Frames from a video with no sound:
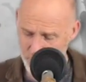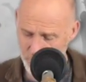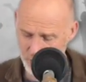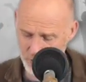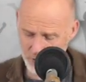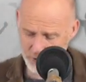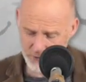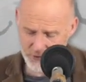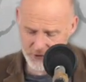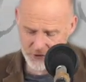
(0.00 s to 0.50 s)

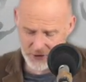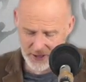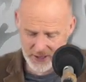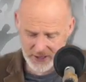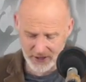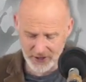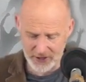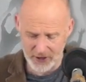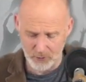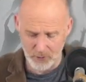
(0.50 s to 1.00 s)
Paul and
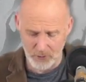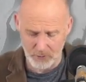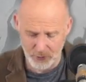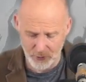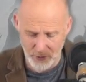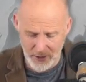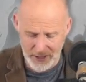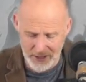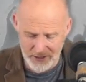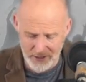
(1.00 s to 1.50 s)
Silas were
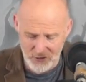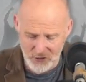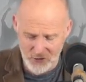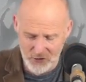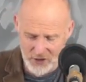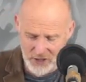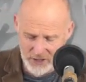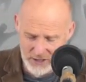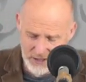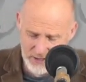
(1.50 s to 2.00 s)
praying and
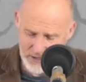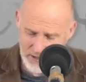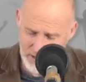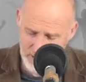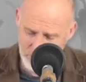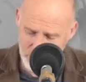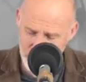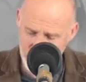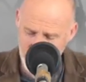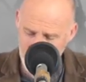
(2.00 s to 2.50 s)
singing
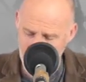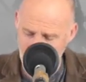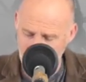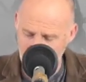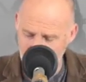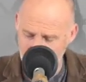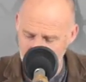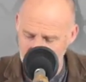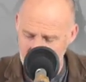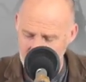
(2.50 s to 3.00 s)
hymns to
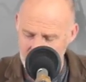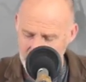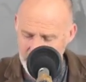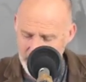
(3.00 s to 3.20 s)
God.